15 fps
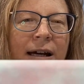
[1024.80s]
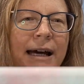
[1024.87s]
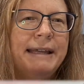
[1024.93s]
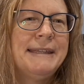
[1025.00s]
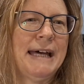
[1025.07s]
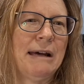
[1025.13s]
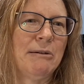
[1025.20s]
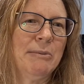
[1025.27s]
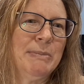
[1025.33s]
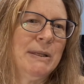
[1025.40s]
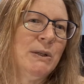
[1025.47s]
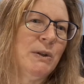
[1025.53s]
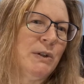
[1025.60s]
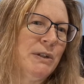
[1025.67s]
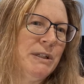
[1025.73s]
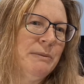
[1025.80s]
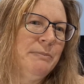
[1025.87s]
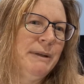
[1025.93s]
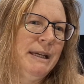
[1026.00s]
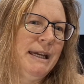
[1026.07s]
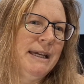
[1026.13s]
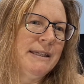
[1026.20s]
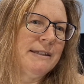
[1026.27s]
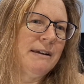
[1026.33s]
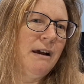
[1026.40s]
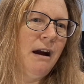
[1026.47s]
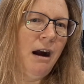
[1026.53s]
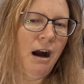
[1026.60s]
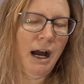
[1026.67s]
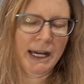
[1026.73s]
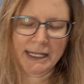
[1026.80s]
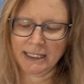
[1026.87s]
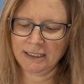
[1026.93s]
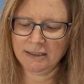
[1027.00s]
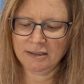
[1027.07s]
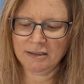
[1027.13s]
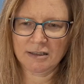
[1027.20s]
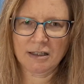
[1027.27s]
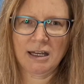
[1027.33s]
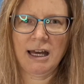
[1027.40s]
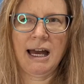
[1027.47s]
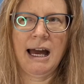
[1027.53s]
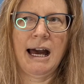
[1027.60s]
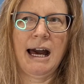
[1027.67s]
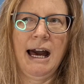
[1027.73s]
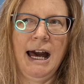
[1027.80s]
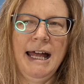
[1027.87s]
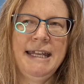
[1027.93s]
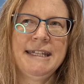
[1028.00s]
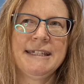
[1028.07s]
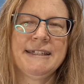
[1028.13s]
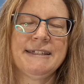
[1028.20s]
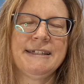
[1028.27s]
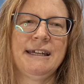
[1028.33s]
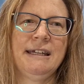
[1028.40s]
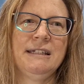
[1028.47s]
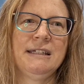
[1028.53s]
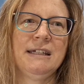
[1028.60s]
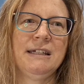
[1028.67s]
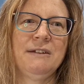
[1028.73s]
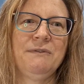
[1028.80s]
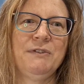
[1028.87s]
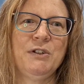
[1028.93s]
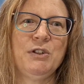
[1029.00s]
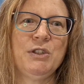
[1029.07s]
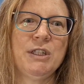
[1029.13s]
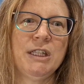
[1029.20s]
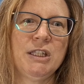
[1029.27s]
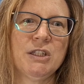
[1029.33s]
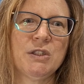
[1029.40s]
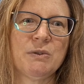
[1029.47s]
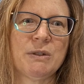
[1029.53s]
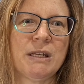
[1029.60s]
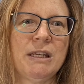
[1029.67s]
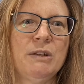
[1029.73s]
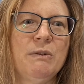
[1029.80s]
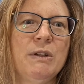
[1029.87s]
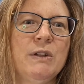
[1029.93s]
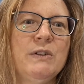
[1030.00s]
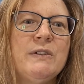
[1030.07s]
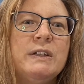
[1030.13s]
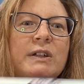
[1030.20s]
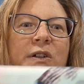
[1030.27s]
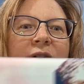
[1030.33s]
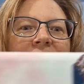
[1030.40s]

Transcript: and that would be good on your beads. I can understand if you didn't do it and you were using your